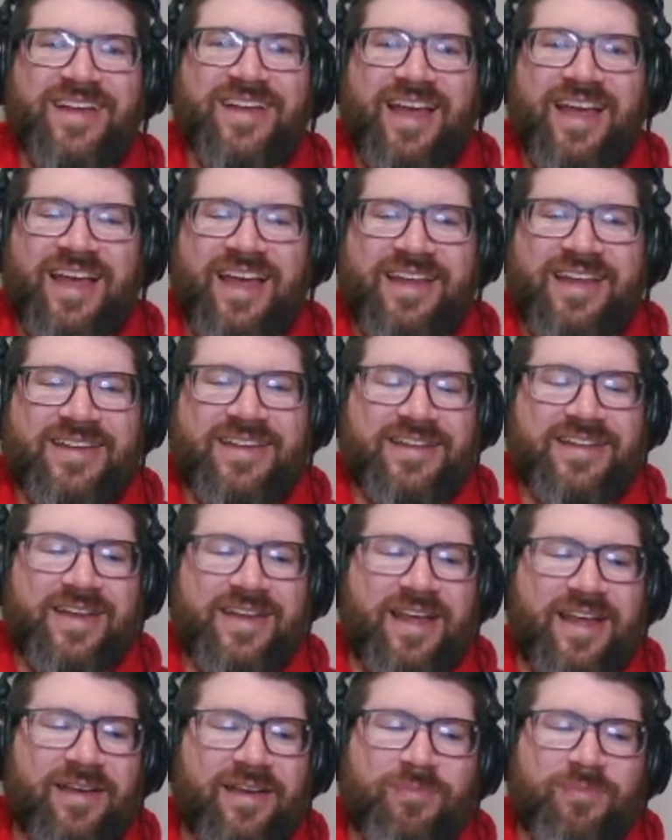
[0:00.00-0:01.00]
And
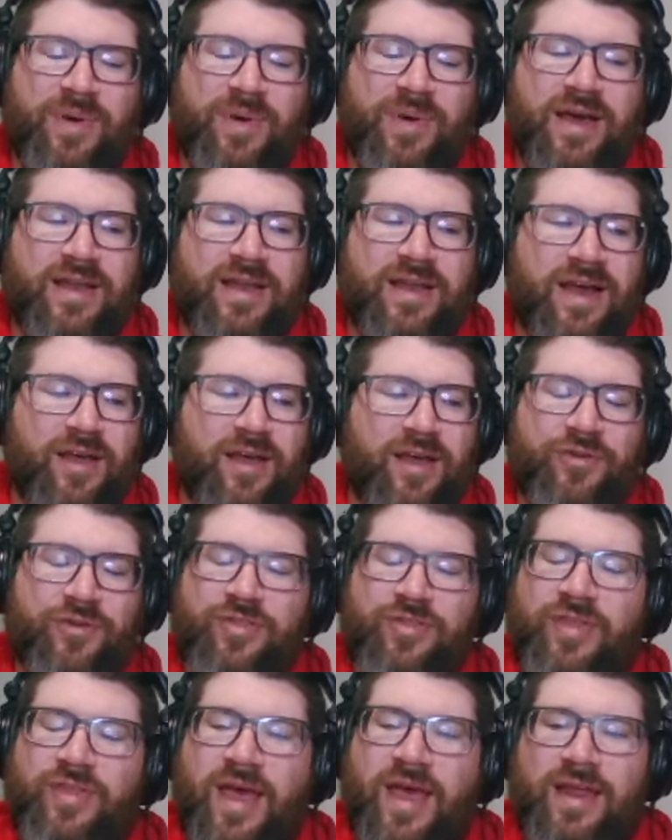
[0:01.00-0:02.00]
But other than
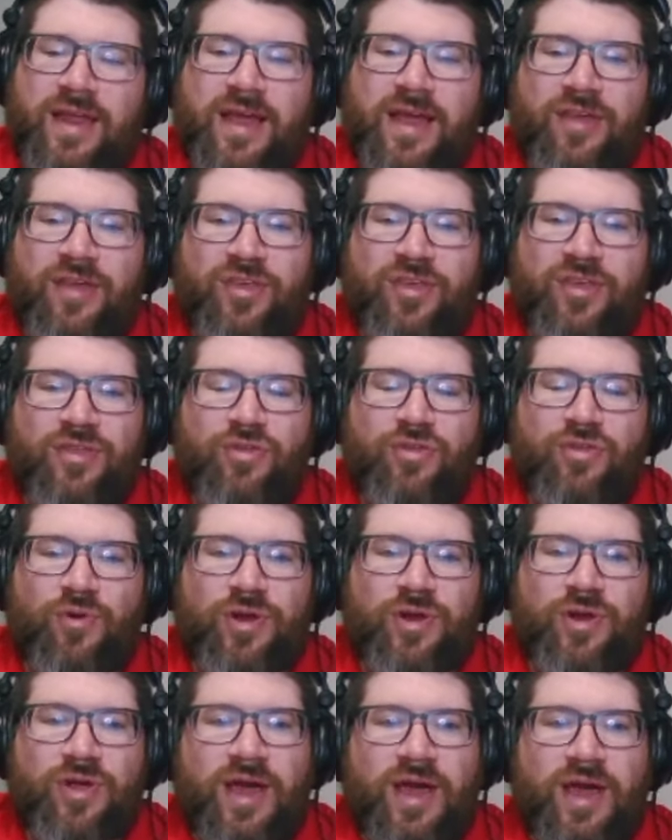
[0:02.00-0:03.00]
that, yeah, I think
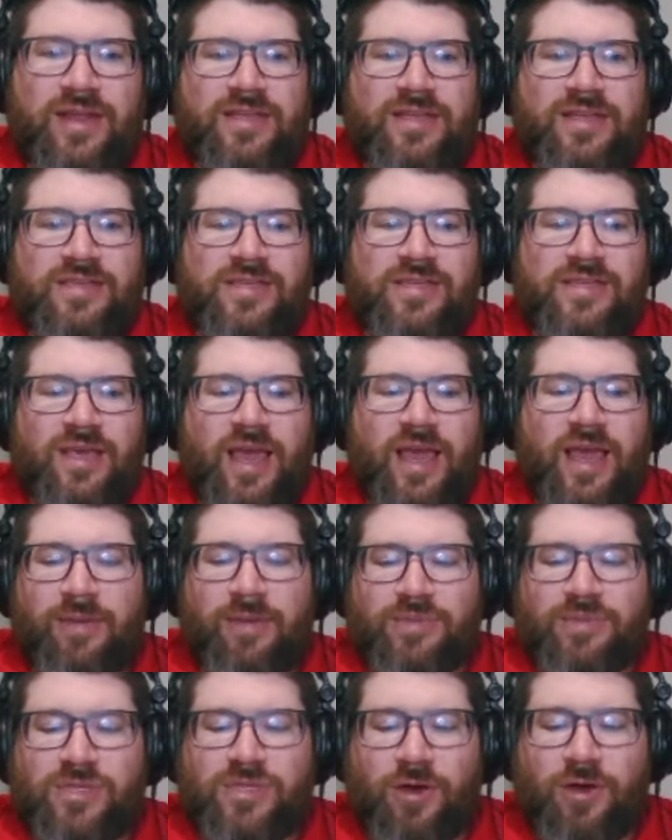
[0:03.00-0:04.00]
Thornhill had a decent game.
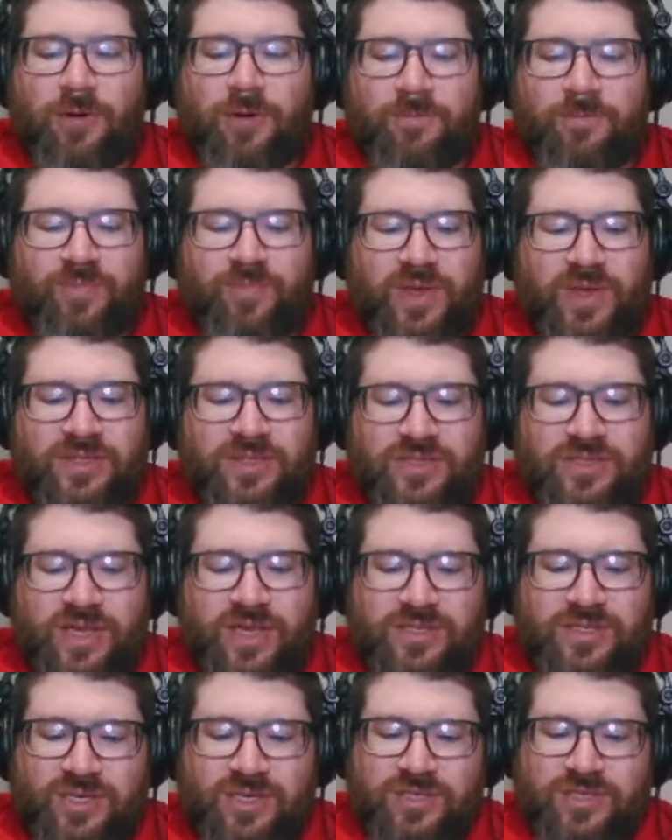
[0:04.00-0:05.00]
So it's
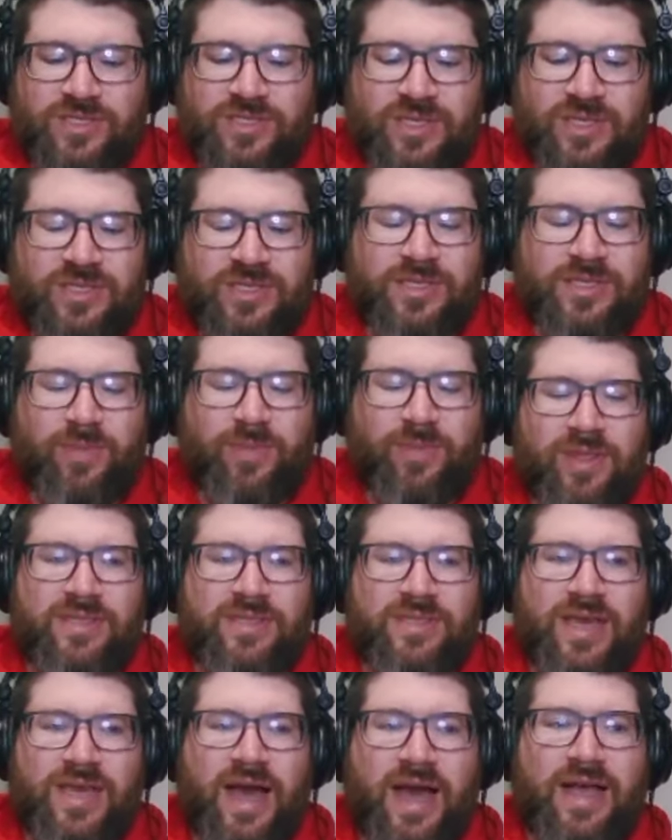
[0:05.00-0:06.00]
good seeing some of
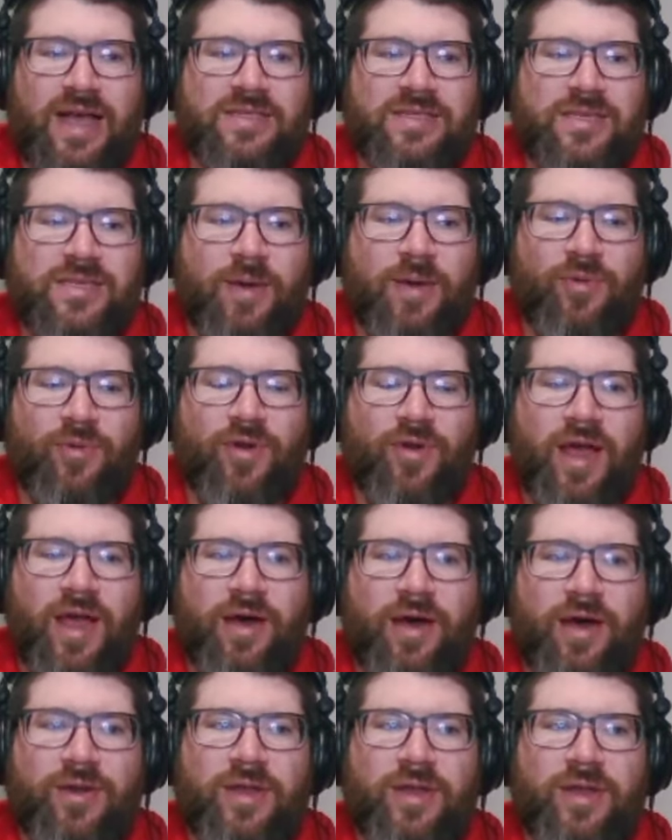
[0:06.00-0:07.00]
guys come
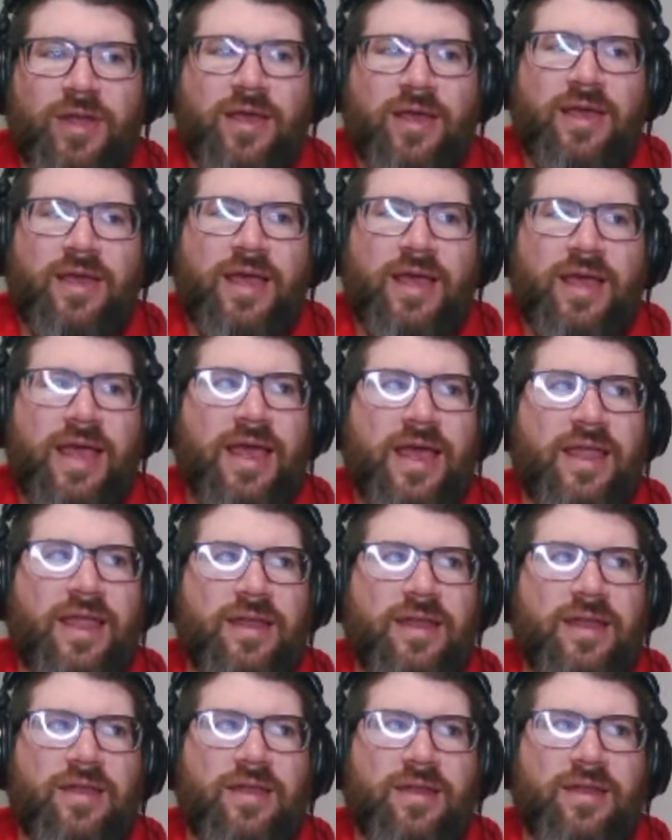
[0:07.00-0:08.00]
around,
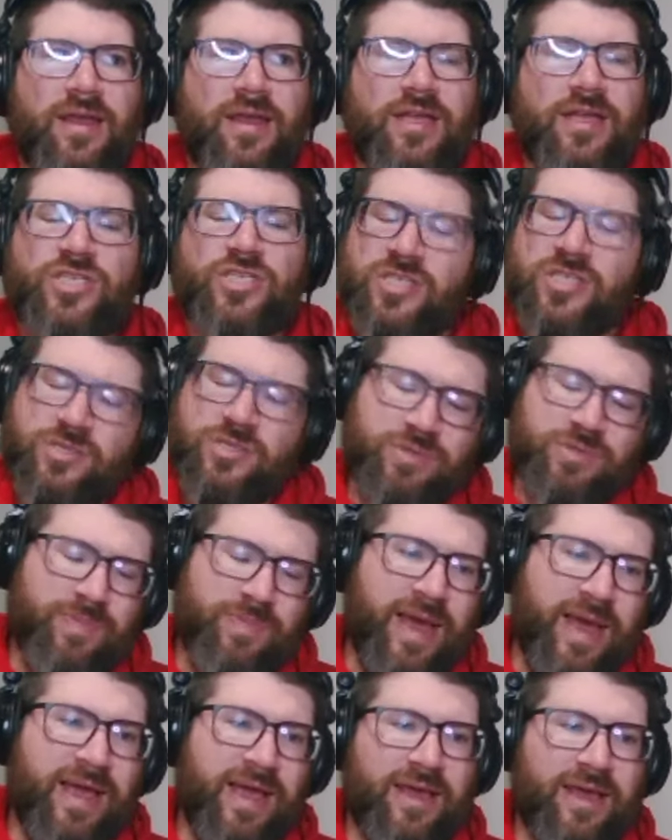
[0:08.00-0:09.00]
and Hitchens was
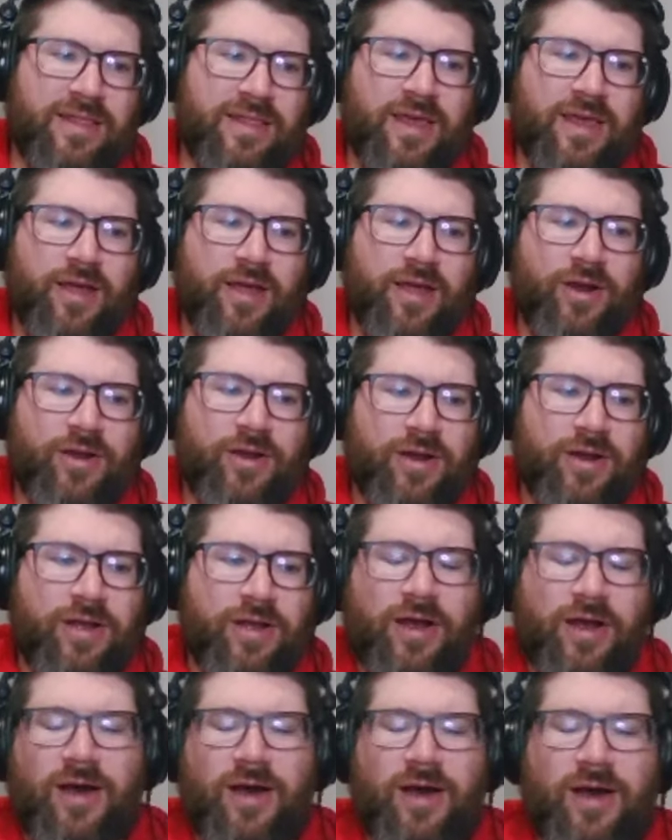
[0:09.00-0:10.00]
back in there.
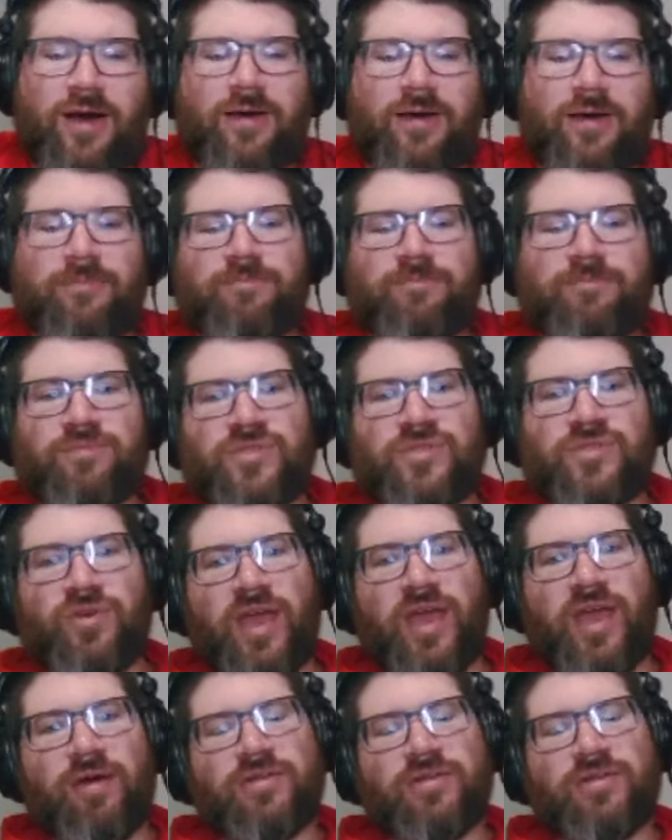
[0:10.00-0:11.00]
So yeah,
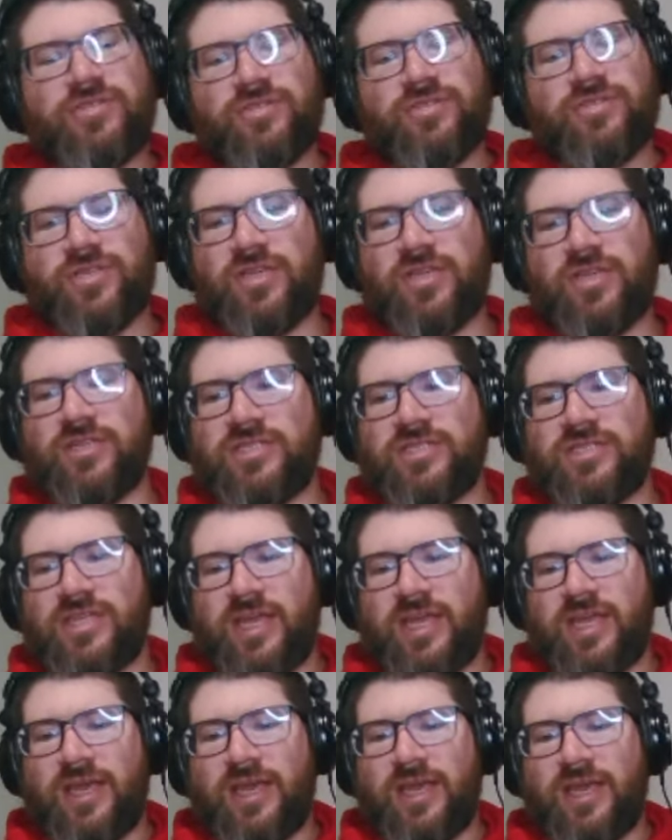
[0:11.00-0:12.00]
it was just good to
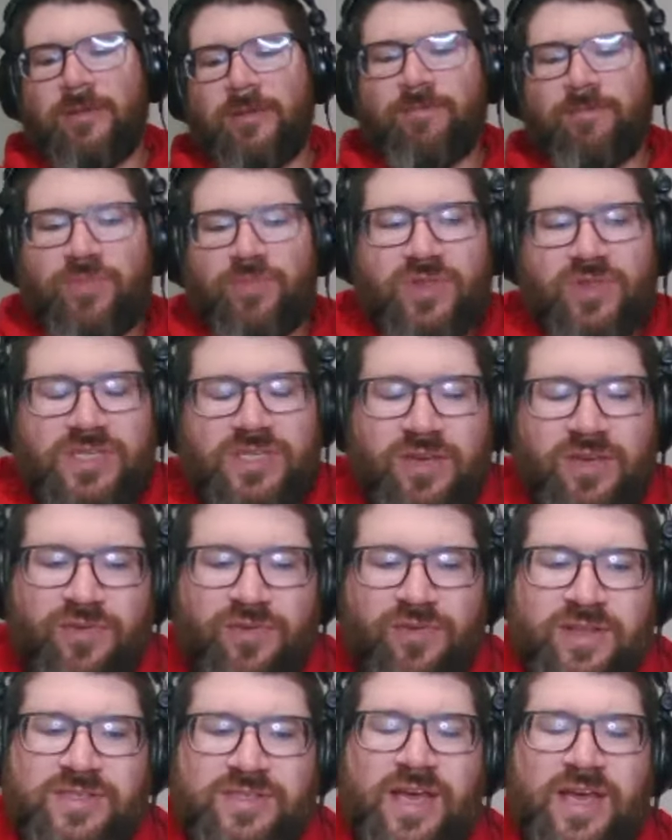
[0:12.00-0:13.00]
see the
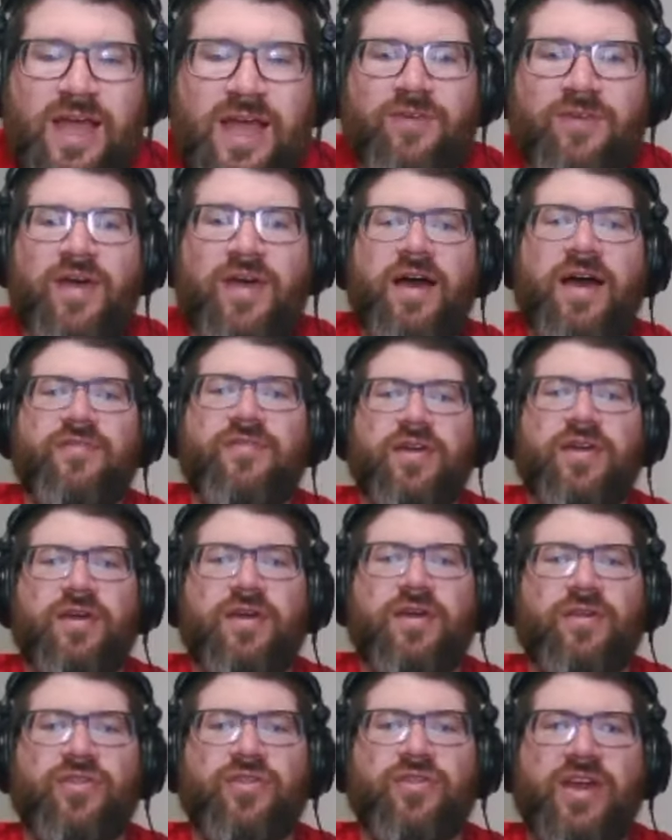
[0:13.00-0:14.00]
defense kind of having
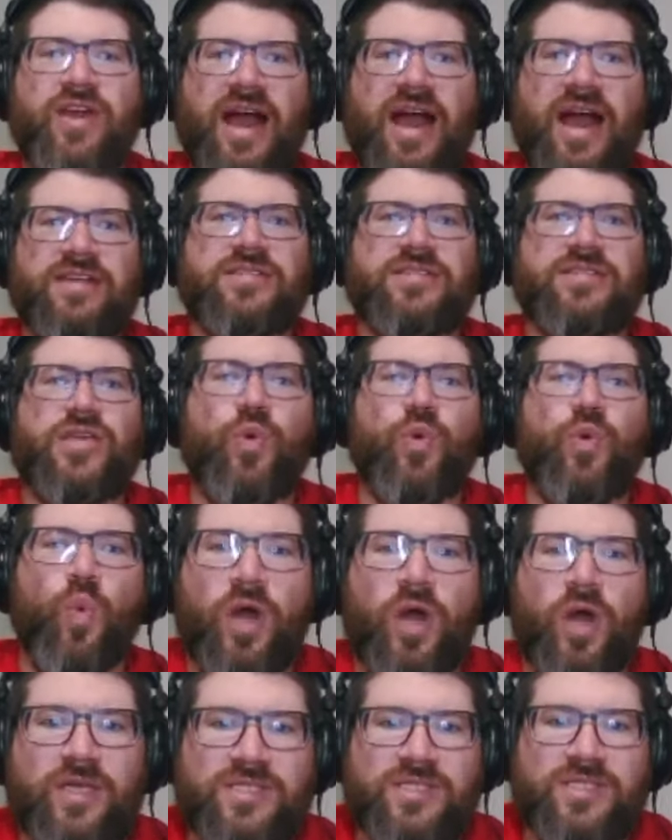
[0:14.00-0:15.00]
the guys that you want
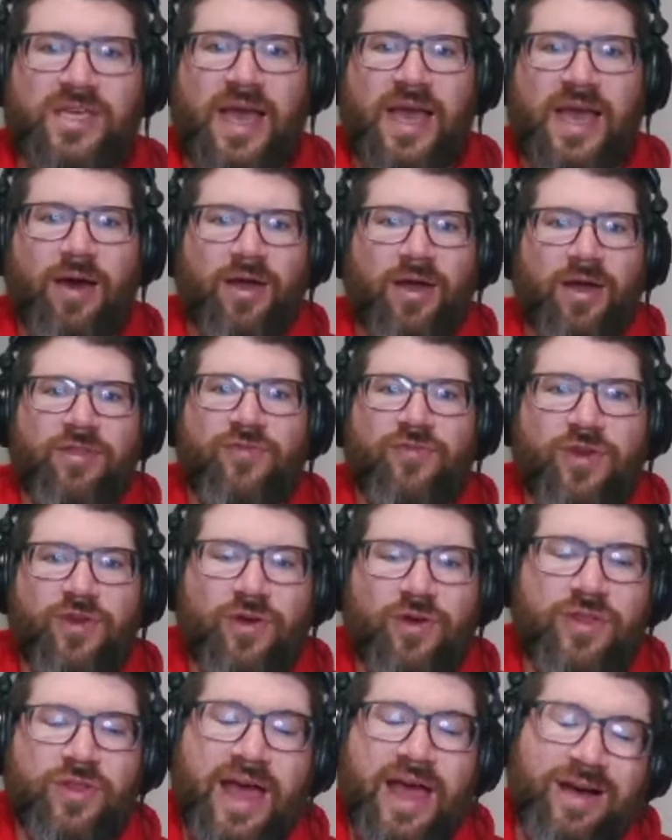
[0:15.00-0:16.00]
to see out on the
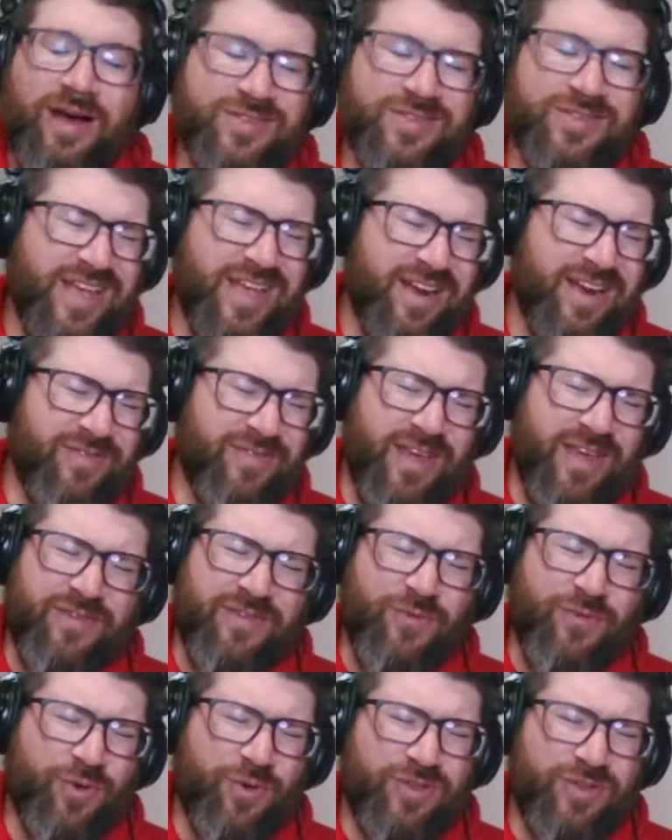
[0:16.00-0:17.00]
field outside of that
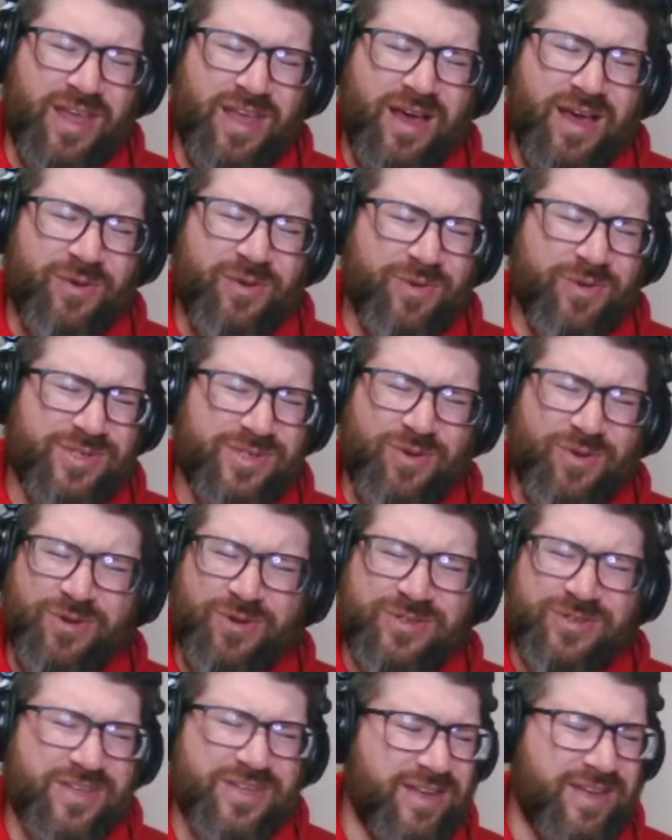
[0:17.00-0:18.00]
fourth down with
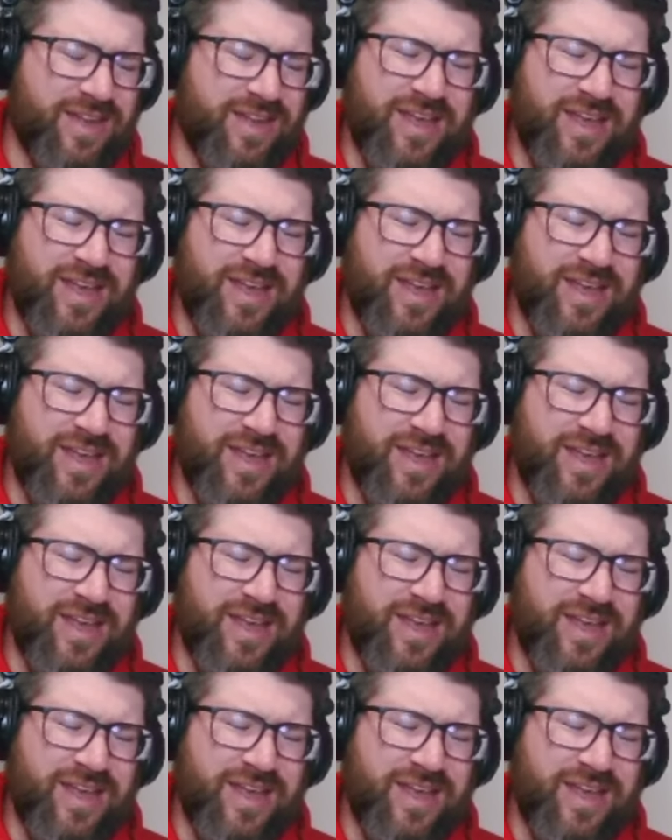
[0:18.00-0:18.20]
Sorensen.